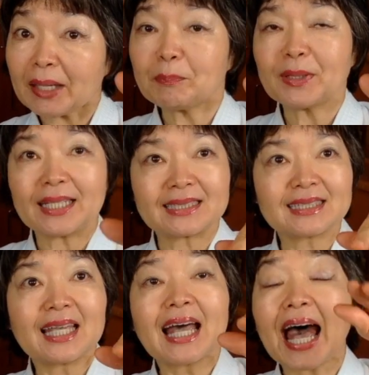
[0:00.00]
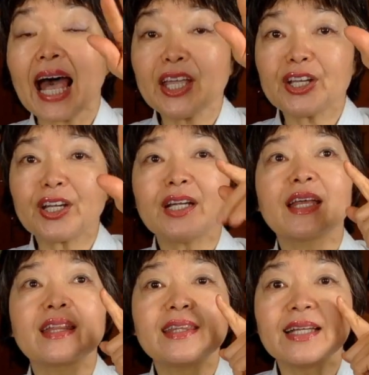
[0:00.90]
place, higher
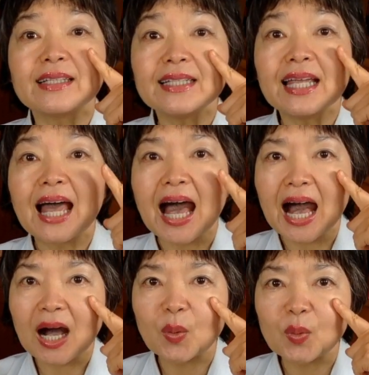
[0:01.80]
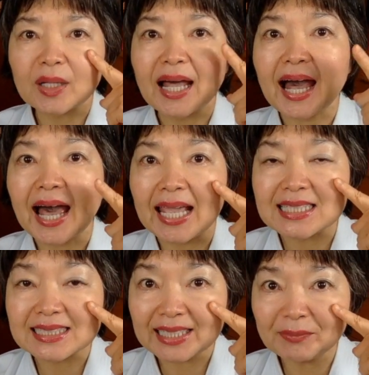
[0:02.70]
than our
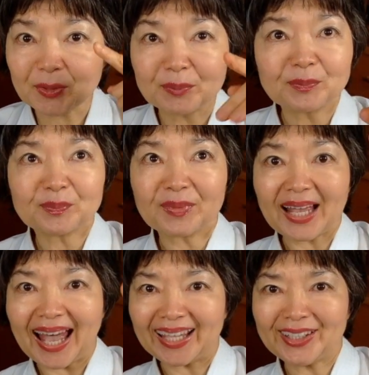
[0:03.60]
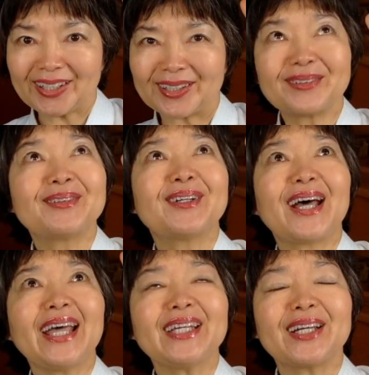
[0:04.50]
eyes level, higher,
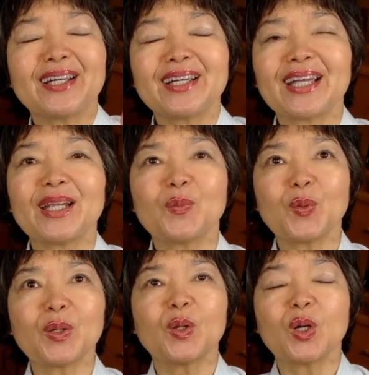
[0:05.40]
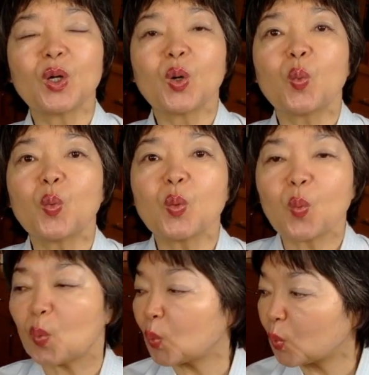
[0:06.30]
and
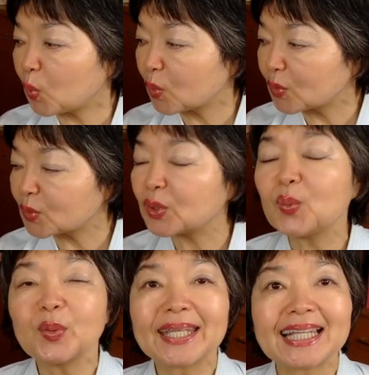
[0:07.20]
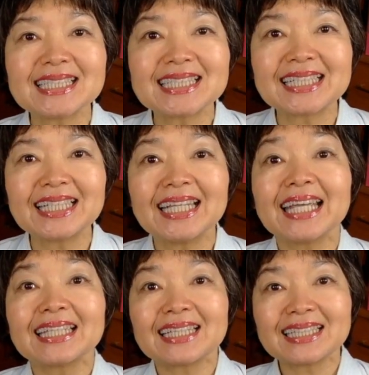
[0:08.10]
so we can see
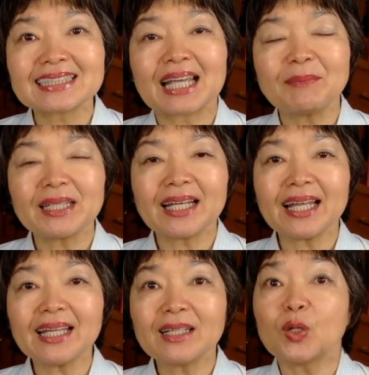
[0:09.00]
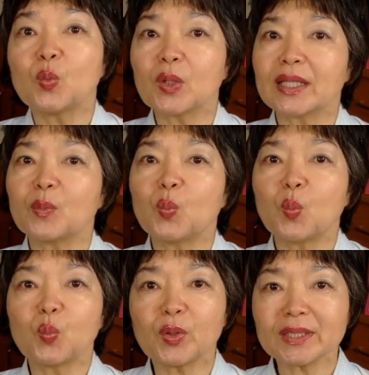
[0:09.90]
this kamidana. We can
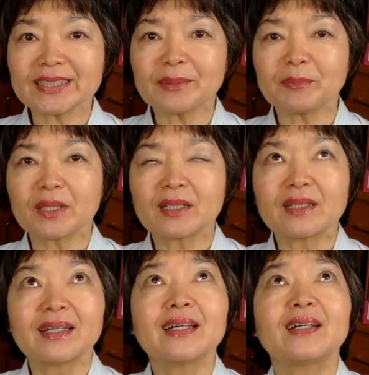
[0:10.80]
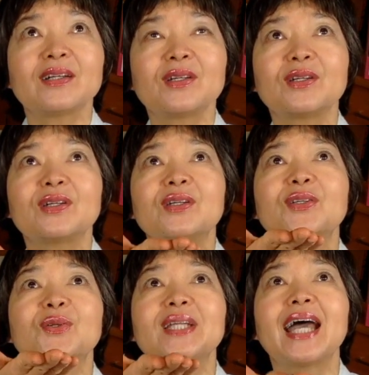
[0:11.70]
worship
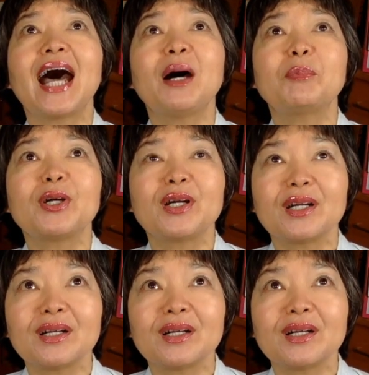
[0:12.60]
to the upper.